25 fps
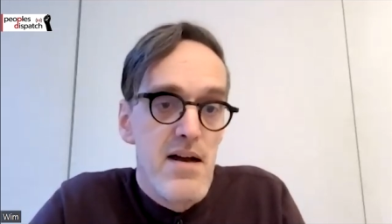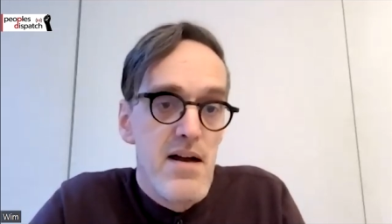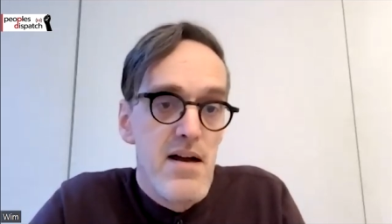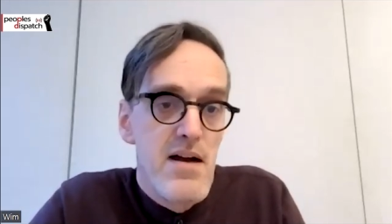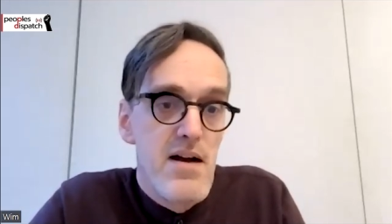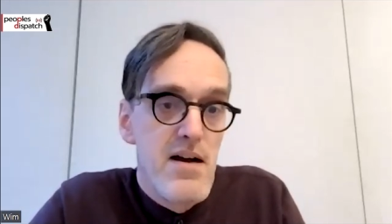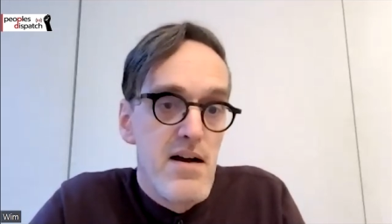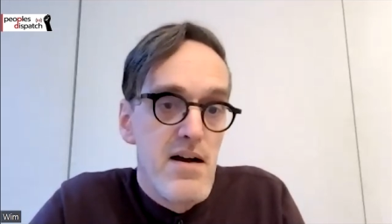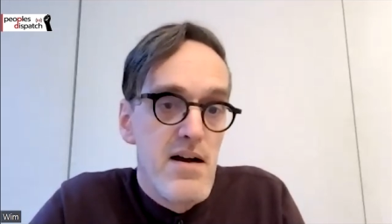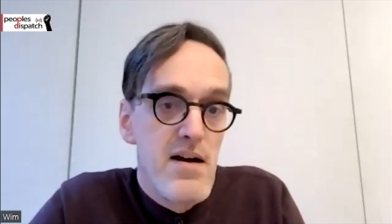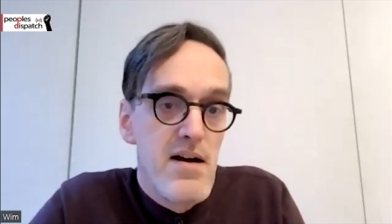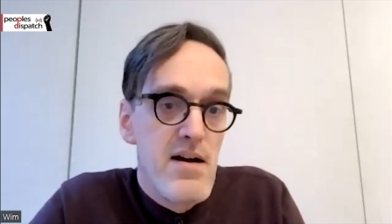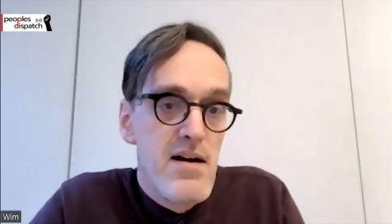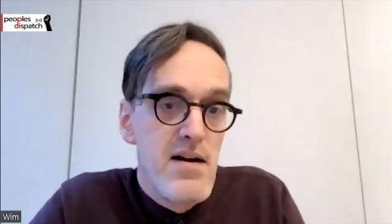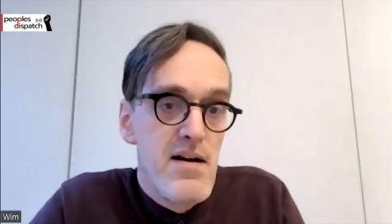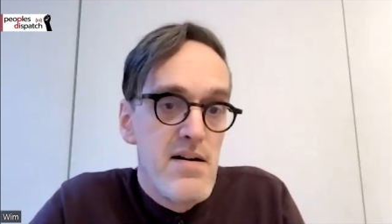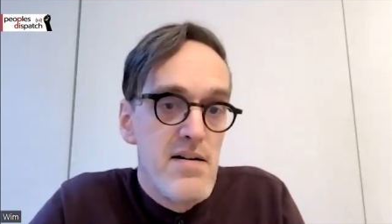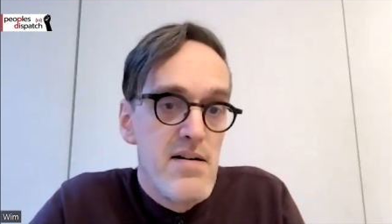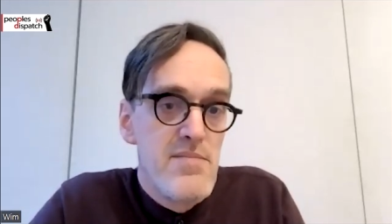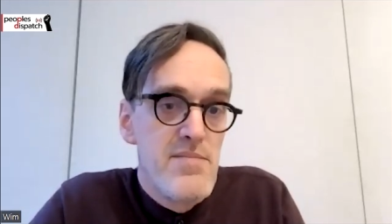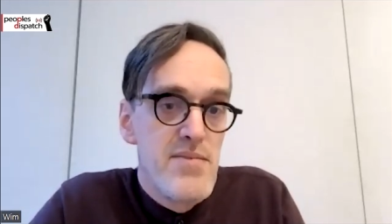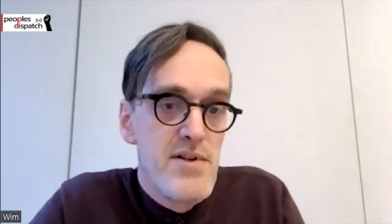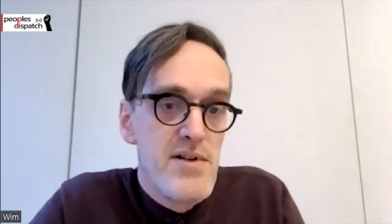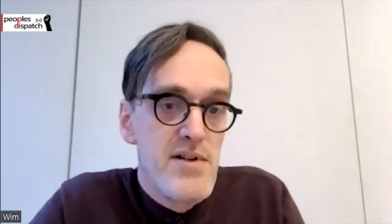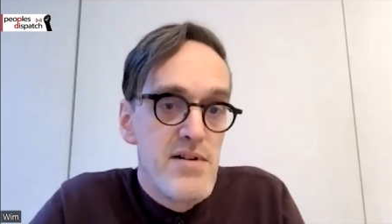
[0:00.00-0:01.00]
uh,
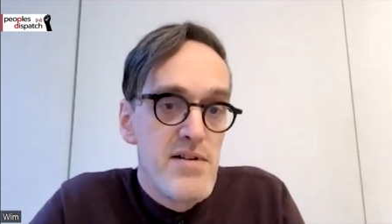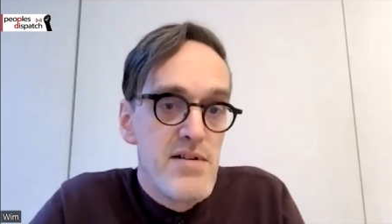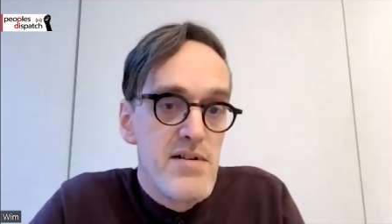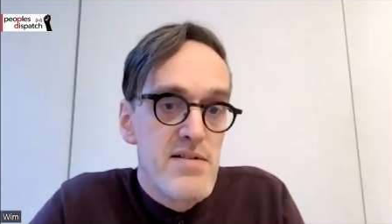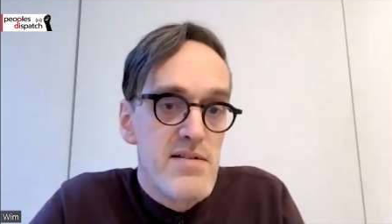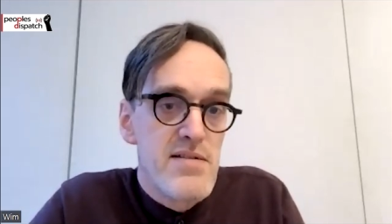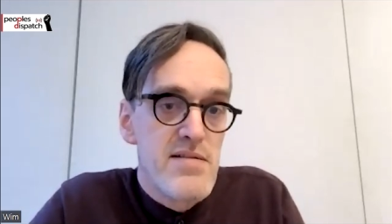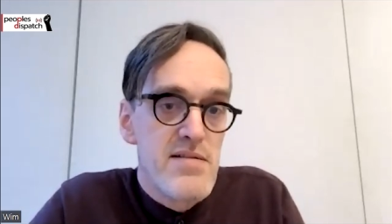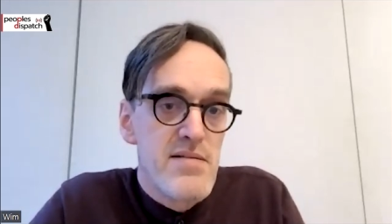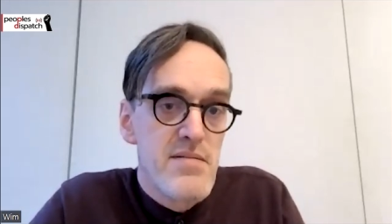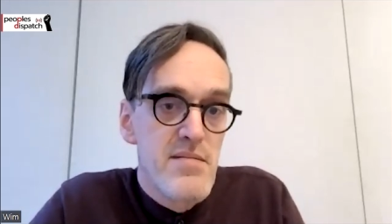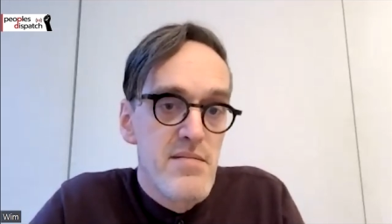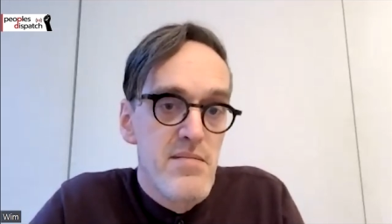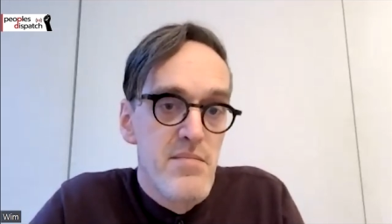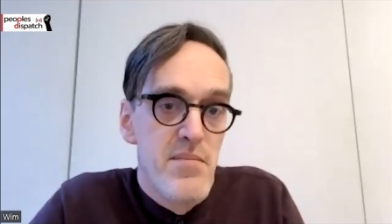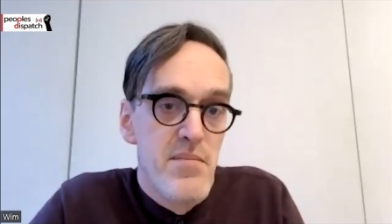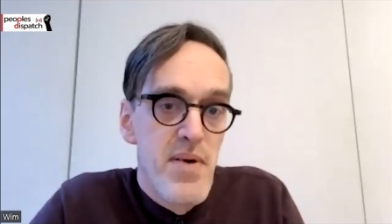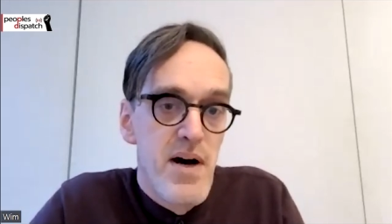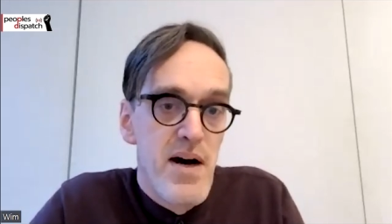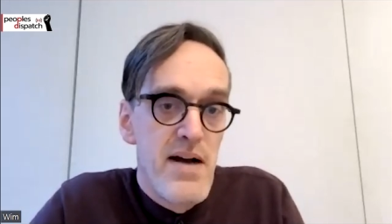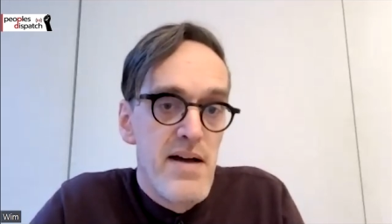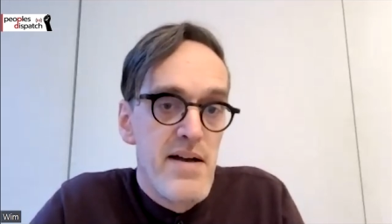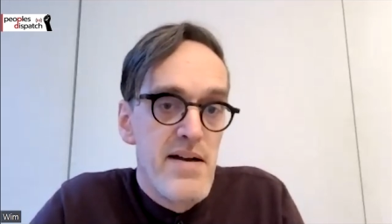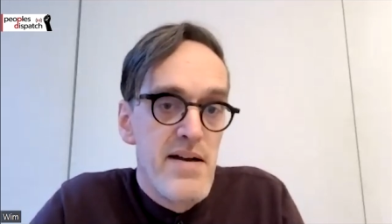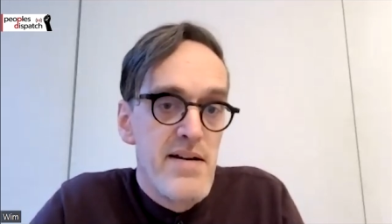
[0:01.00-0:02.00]
but
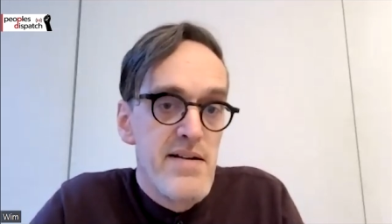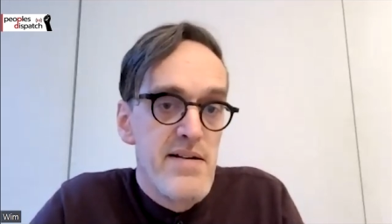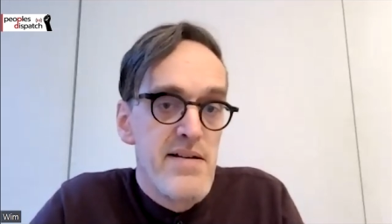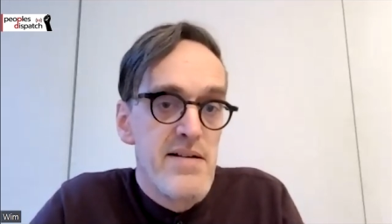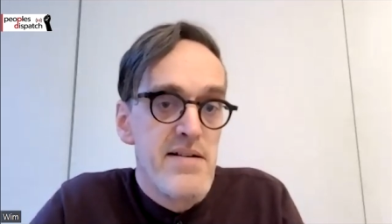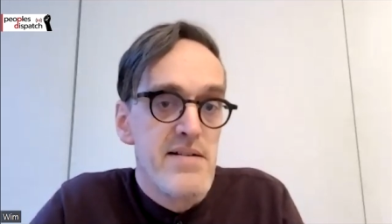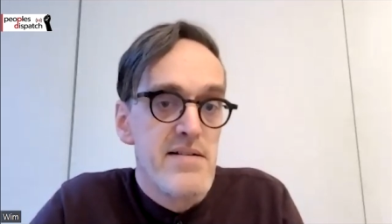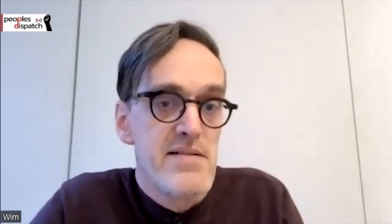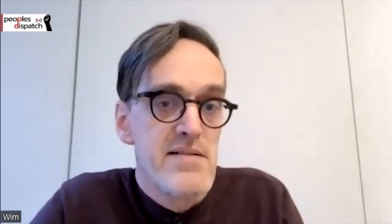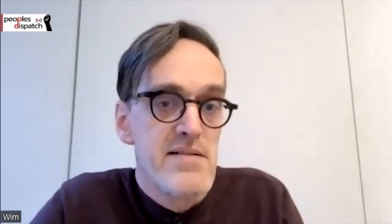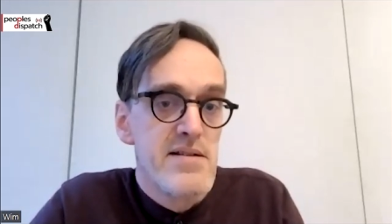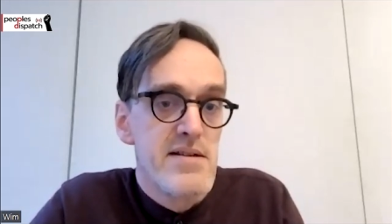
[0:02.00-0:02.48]
by